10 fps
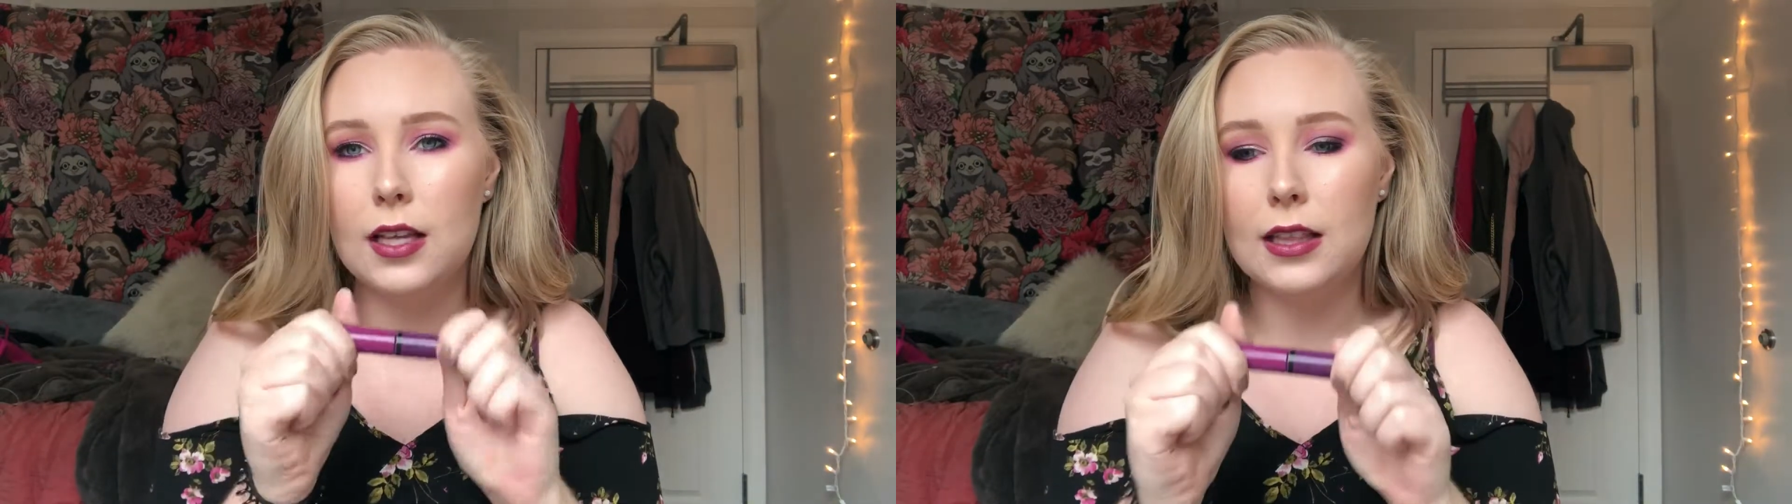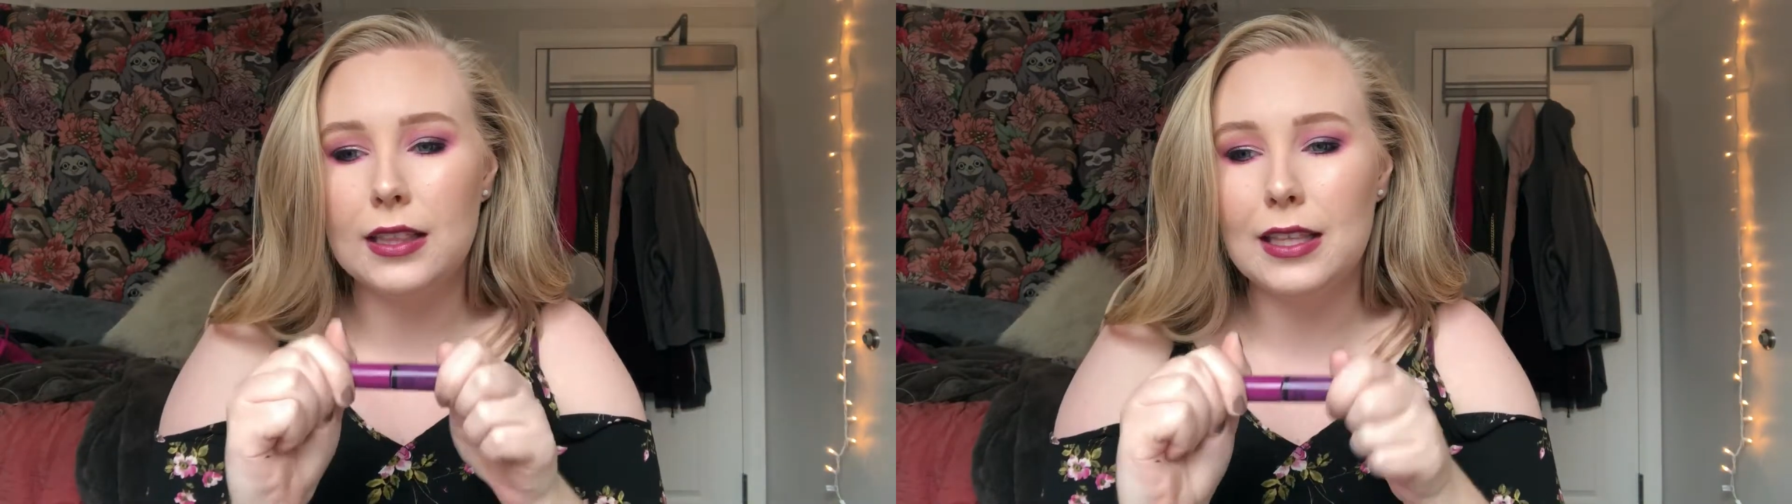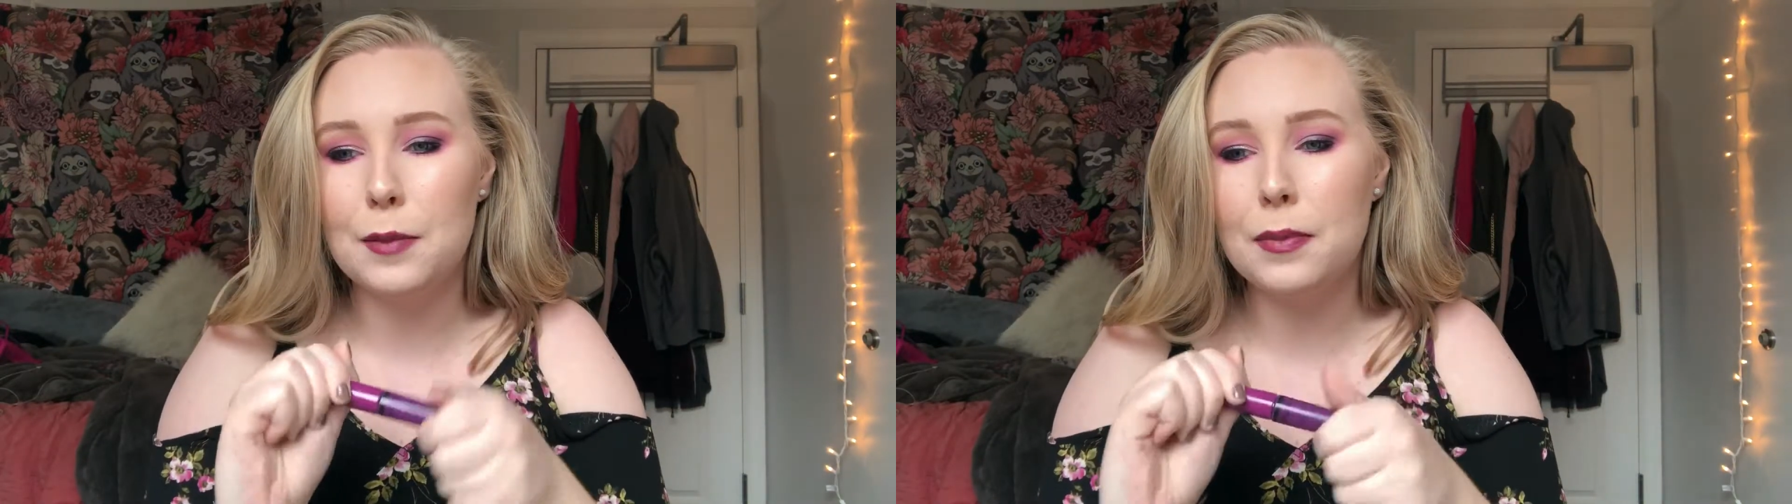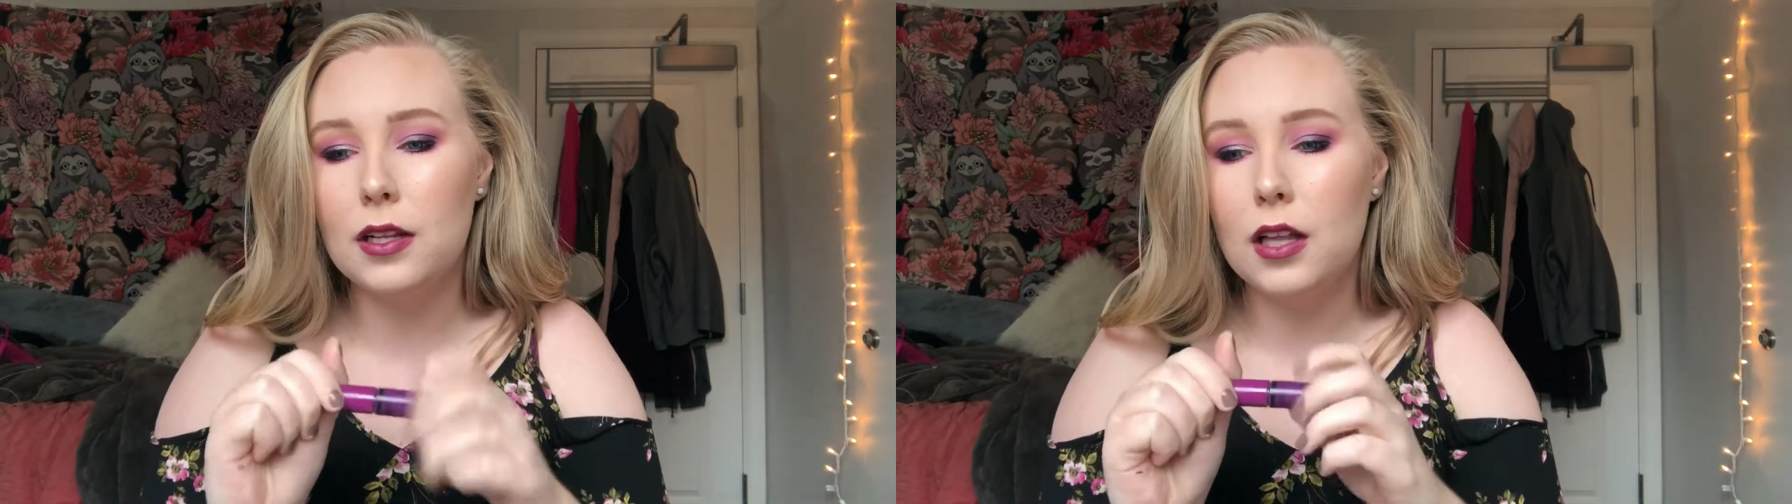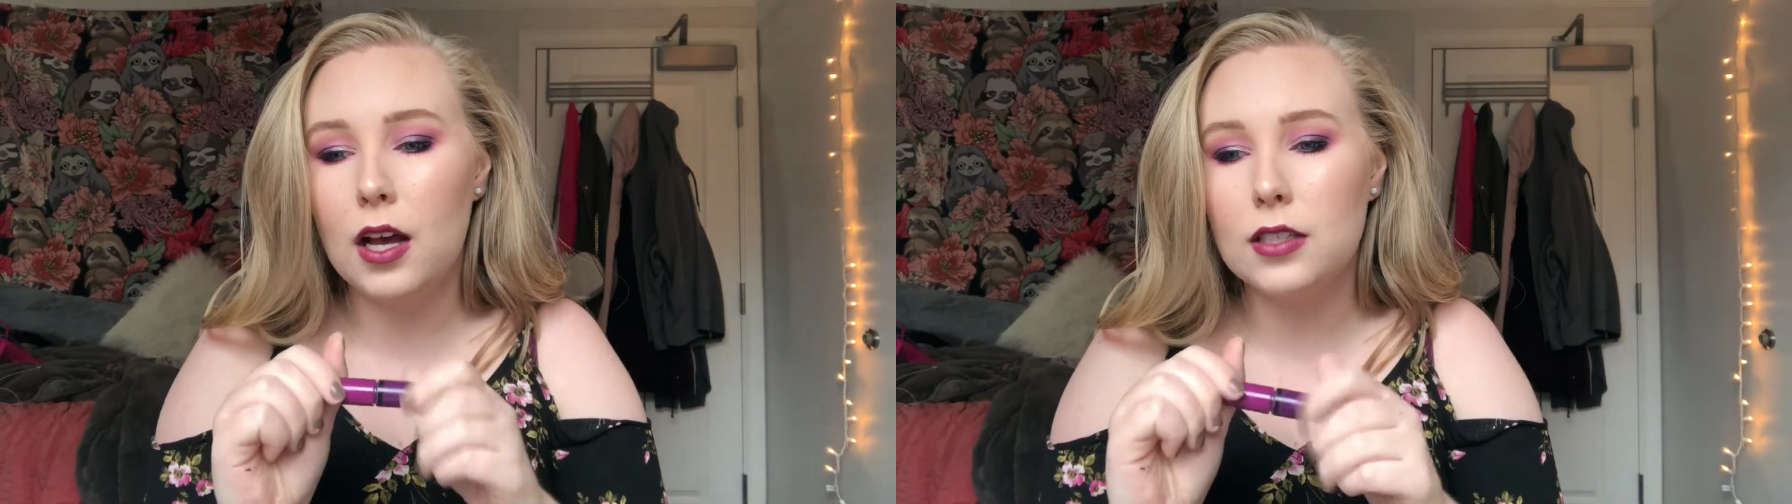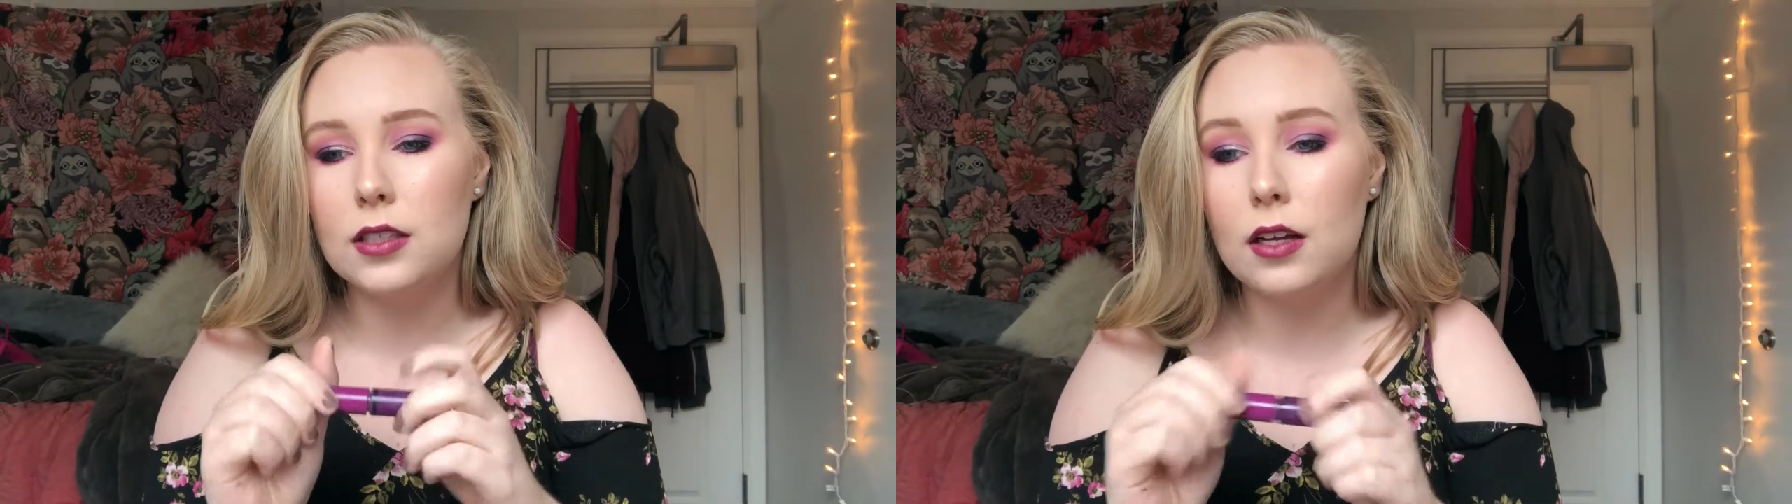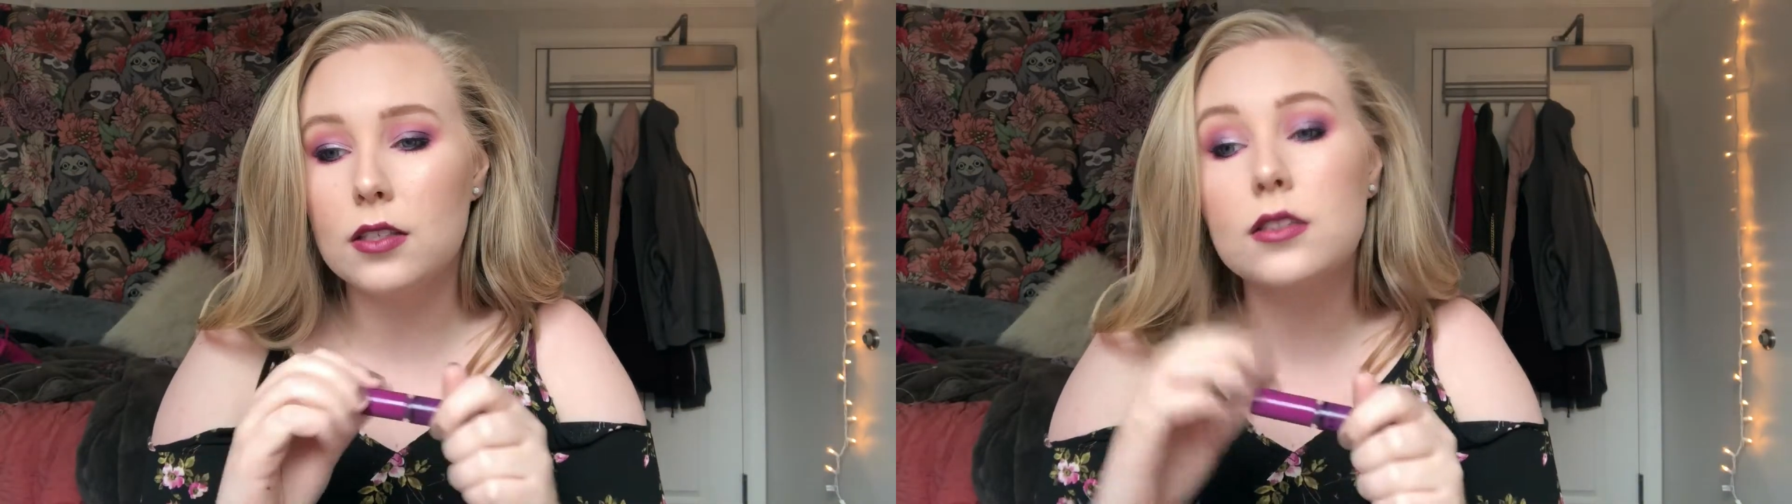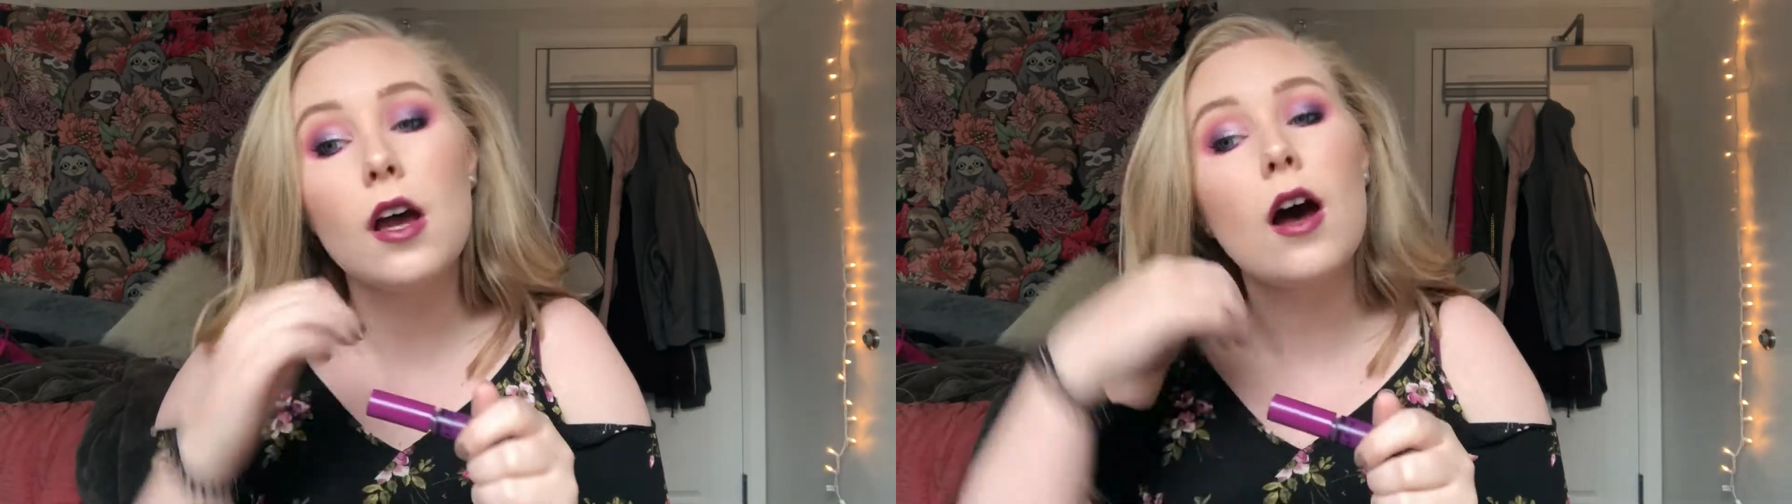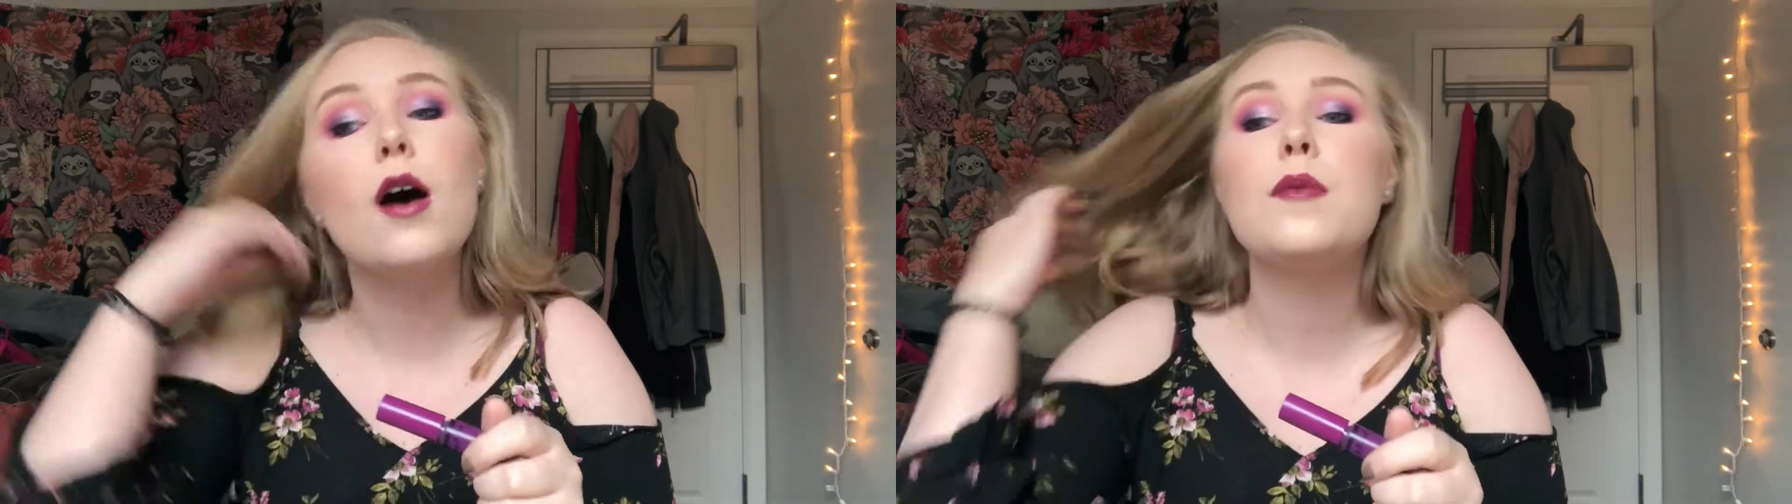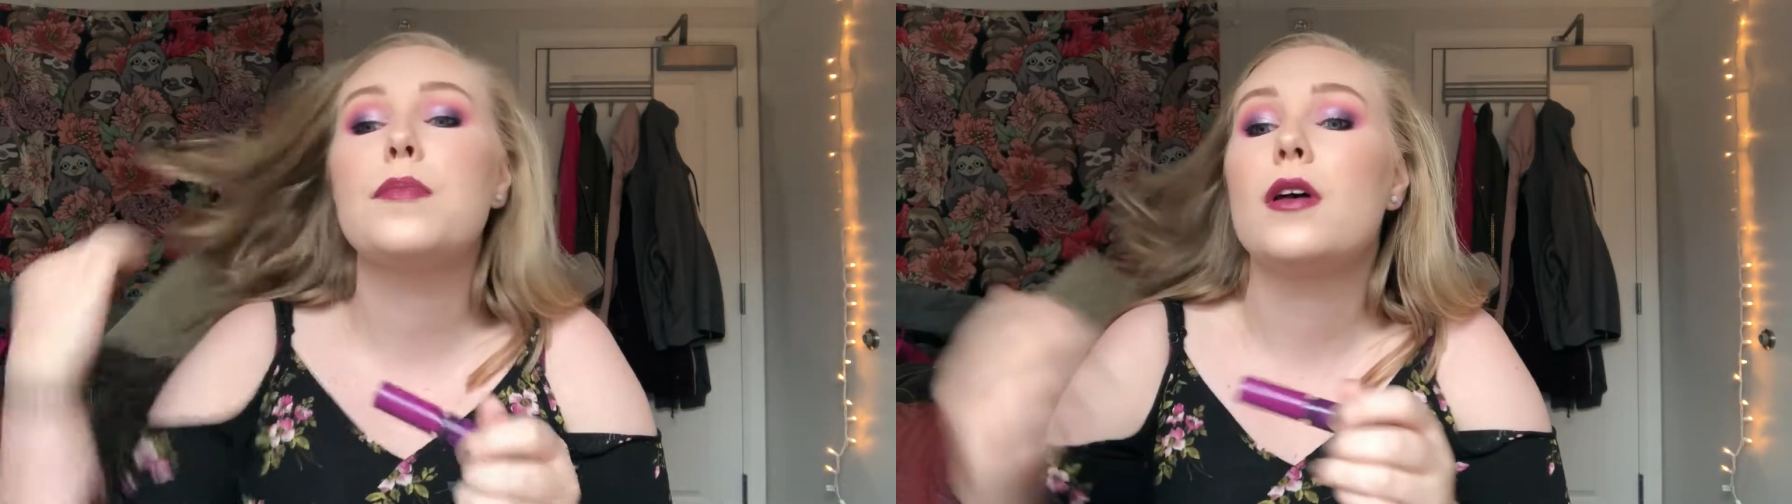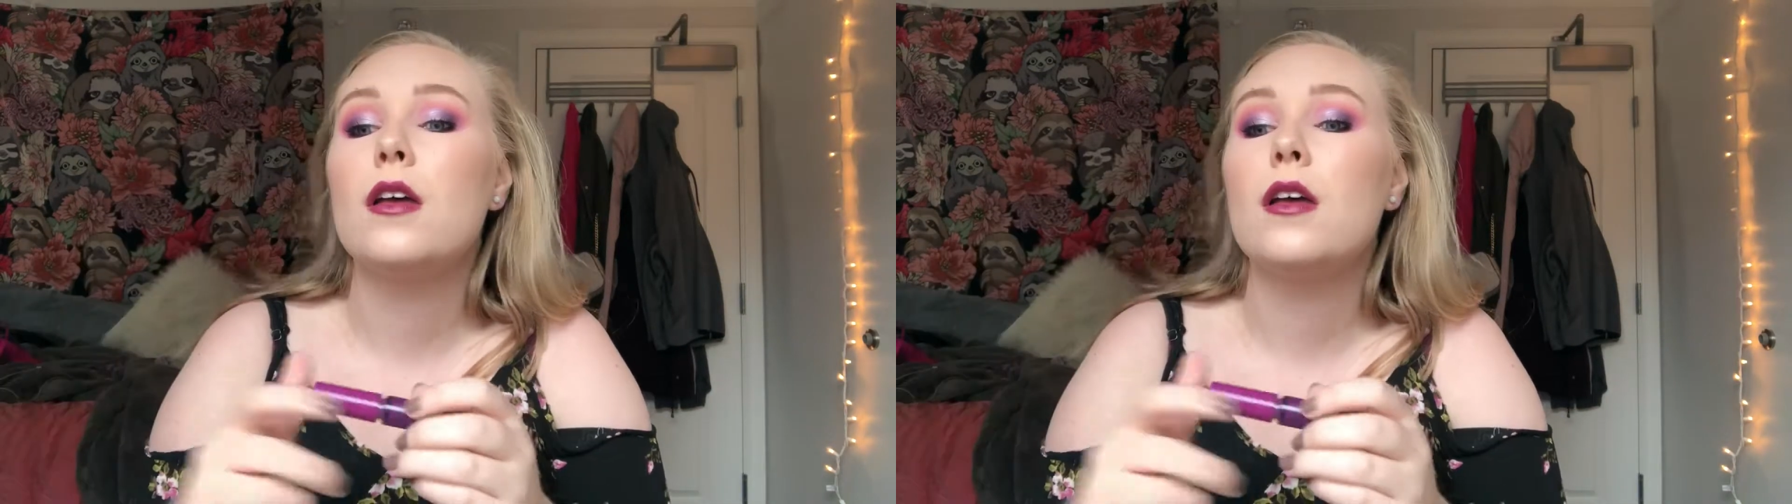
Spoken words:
lip gloss on top.